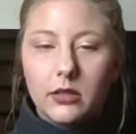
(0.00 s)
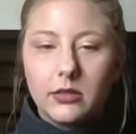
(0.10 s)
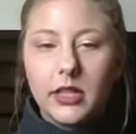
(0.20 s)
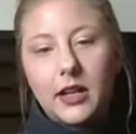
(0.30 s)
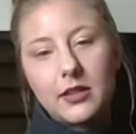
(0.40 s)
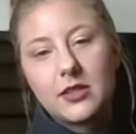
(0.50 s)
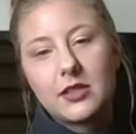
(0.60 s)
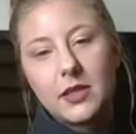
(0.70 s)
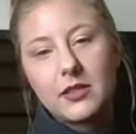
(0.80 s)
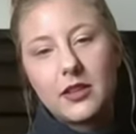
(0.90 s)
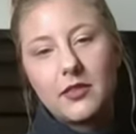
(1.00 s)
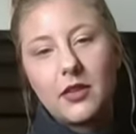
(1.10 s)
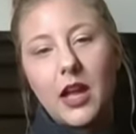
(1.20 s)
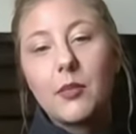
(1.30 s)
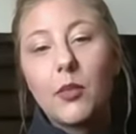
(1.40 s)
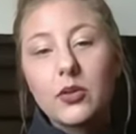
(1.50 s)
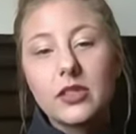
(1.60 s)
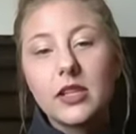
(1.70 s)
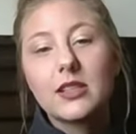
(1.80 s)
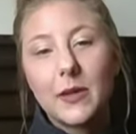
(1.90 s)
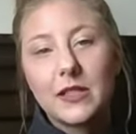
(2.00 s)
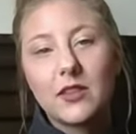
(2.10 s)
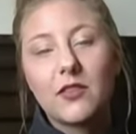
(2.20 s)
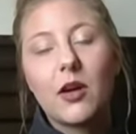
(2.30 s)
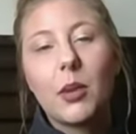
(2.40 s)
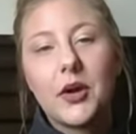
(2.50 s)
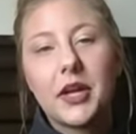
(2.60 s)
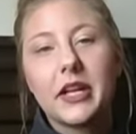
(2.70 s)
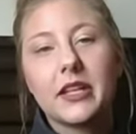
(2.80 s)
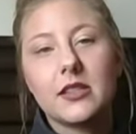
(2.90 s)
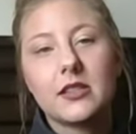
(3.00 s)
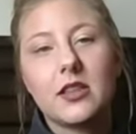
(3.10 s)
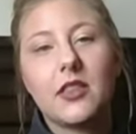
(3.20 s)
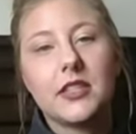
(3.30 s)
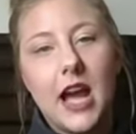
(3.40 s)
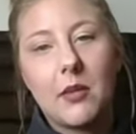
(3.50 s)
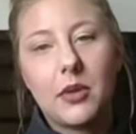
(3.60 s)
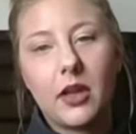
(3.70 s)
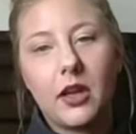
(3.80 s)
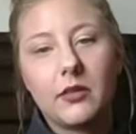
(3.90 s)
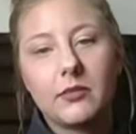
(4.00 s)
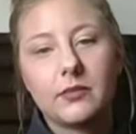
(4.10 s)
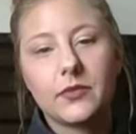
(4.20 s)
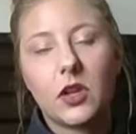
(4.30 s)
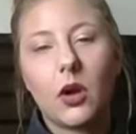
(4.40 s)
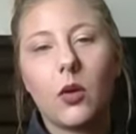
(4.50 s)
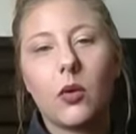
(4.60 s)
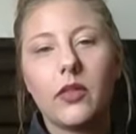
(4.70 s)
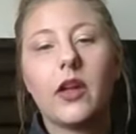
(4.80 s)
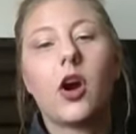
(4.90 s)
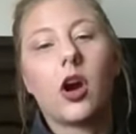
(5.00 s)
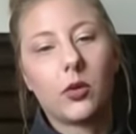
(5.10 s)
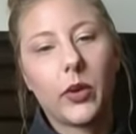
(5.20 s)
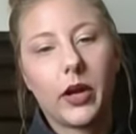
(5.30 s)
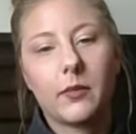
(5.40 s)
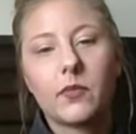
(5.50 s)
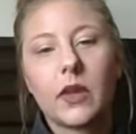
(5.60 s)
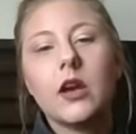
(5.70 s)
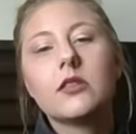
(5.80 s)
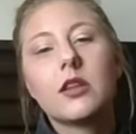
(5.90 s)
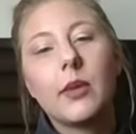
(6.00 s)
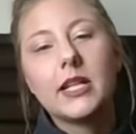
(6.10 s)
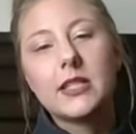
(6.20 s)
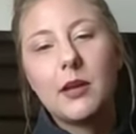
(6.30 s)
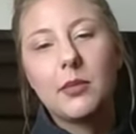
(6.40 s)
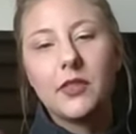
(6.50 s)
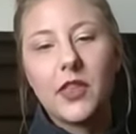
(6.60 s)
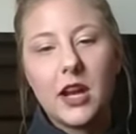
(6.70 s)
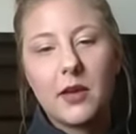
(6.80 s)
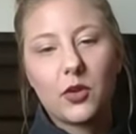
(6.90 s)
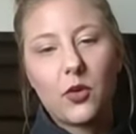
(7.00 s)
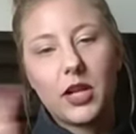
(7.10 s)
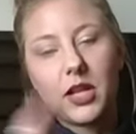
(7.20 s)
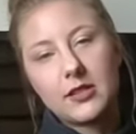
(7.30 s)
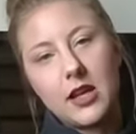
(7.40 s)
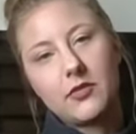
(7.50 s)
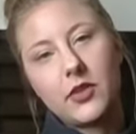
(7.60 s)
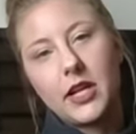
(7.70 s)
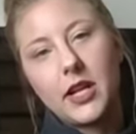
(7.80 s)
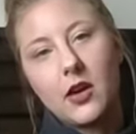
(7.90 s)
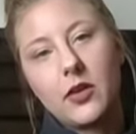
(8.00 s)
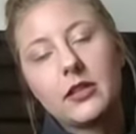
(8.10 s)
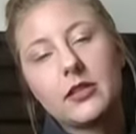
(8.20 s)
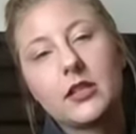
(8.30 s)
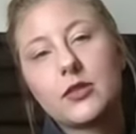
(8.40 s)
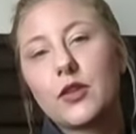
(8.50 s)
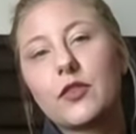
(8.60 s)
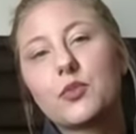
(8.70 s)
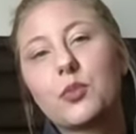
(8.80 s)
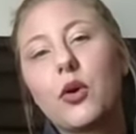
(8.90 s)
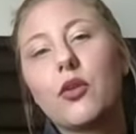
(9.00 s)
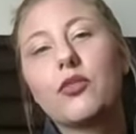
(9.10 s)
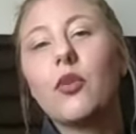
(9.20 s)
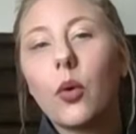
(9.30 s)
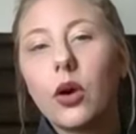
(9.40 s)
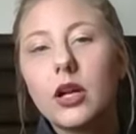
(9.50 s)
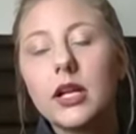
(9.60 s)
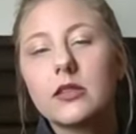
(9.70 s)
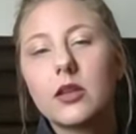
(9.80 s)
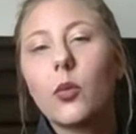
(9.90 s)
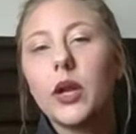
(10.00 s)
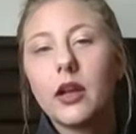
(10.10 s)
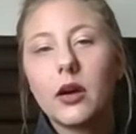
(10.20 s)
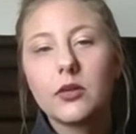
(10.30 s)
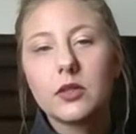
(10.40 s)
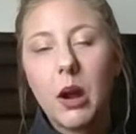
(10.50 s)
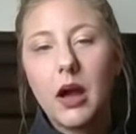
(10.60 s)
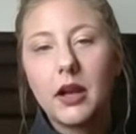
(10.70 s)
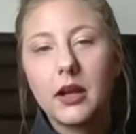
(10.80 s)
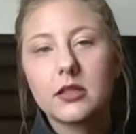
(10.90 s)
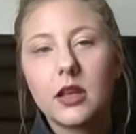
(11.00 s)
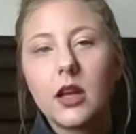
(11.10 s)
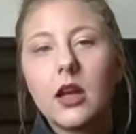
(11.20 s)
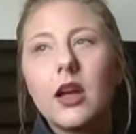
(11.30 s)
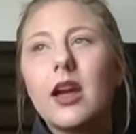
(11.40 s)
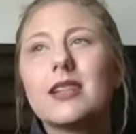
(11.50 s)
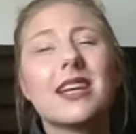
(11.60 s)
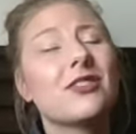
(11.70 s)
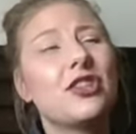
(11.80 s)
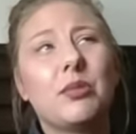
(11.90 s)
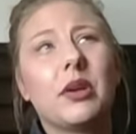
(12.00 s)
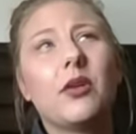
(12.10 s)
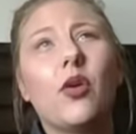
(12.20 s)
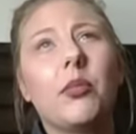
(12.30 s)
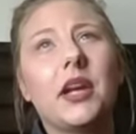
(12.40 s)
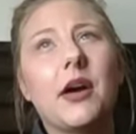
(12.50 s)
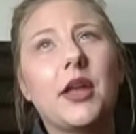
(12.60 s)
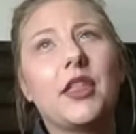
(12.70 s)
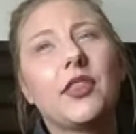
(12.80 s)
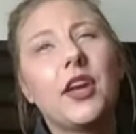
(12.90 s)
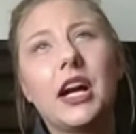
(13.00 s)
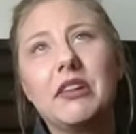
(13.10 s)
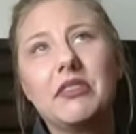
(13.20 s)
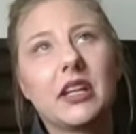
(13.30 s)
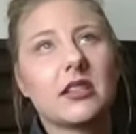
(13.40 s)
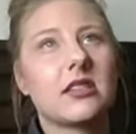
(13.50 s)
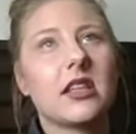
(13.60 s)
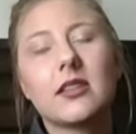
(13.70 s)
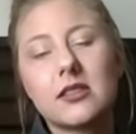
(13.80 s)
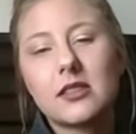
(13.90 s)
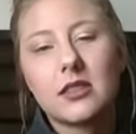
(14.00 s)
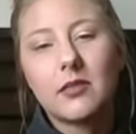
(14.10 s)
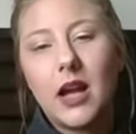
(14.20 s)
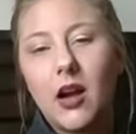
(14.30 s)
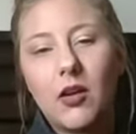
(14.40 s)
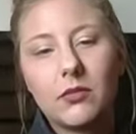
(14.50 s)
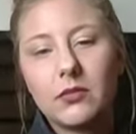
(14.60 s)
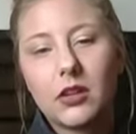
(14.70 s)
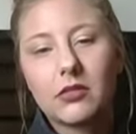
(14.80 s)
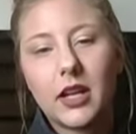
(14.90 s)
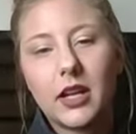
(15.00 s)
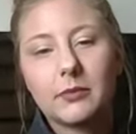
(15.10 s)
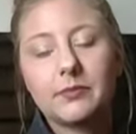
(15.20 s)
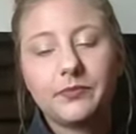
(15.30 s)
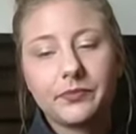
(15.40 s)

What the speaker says: yeah, it's expensive. And mostly expensive about it is the tablet. So the hardware. So my tablet that I'm recording this on right now is a Surface Pro 4. It's a Windows product. It's actually pretty old by now. I think they have like a 6 out already.